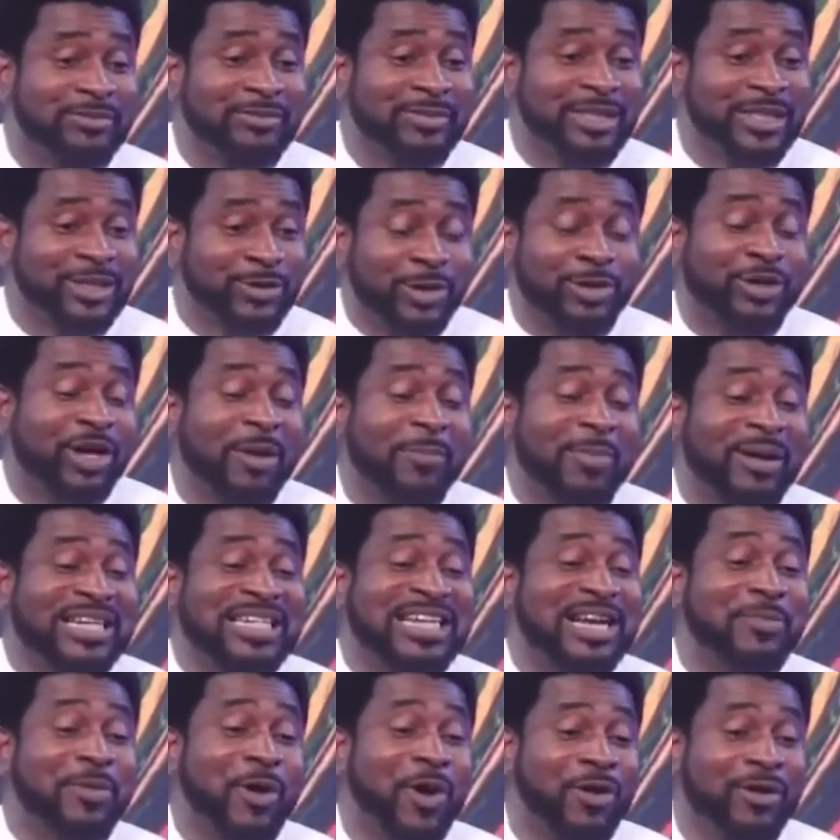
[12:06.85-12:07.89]
She wants to talk about the
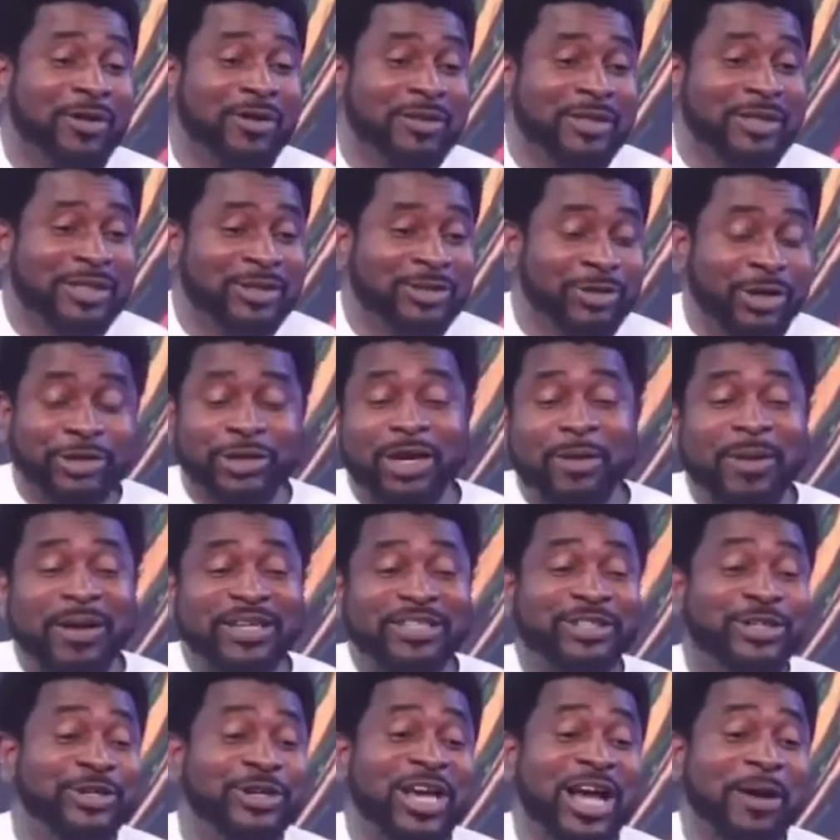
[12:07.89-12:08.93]
neighbor. She wants to talk about, did
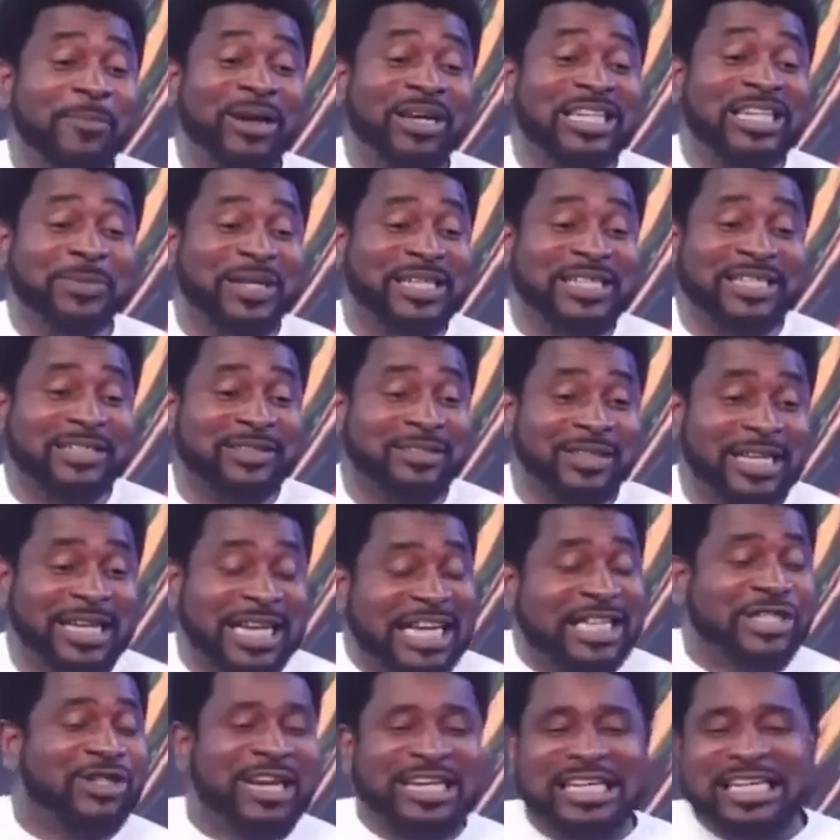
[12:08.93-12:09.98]
you hear about this person? It's
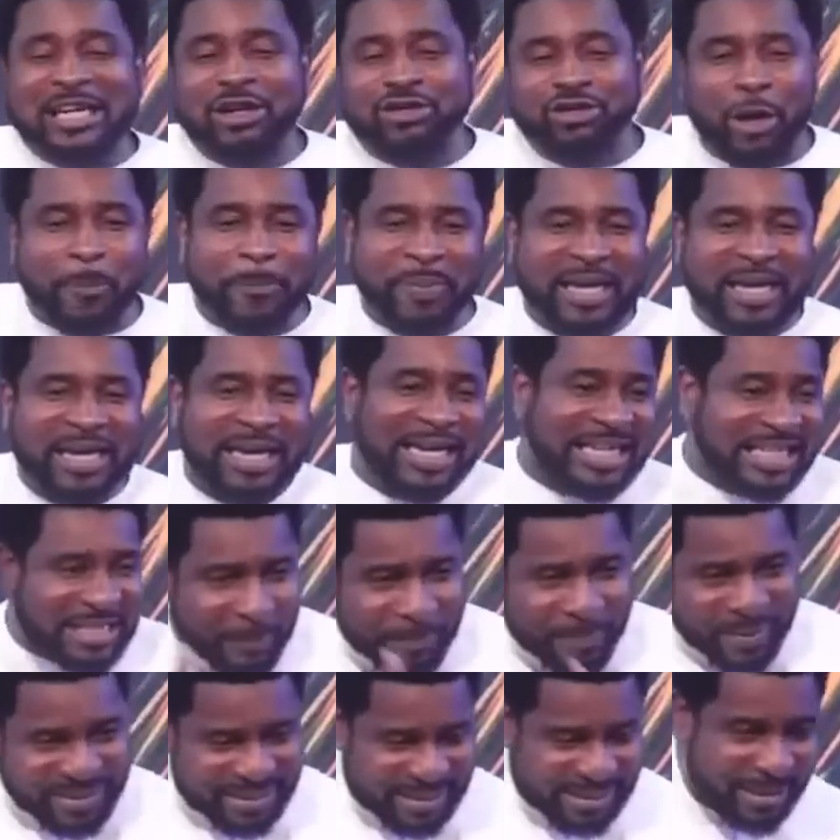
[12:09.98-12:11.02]
not the topic, it's the
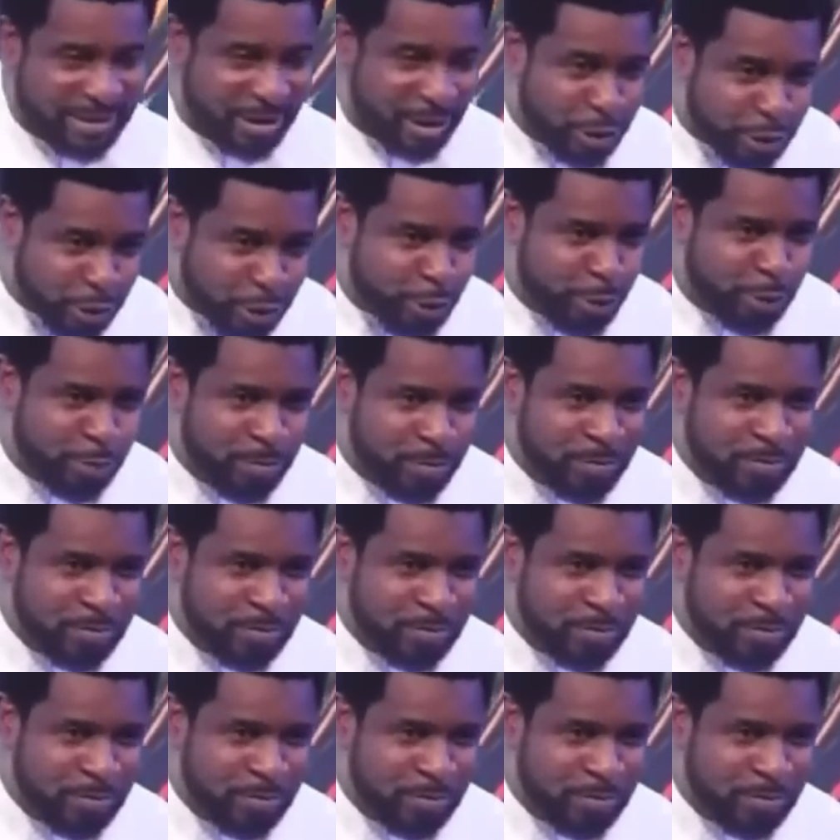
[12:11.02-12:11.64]
person, it's you.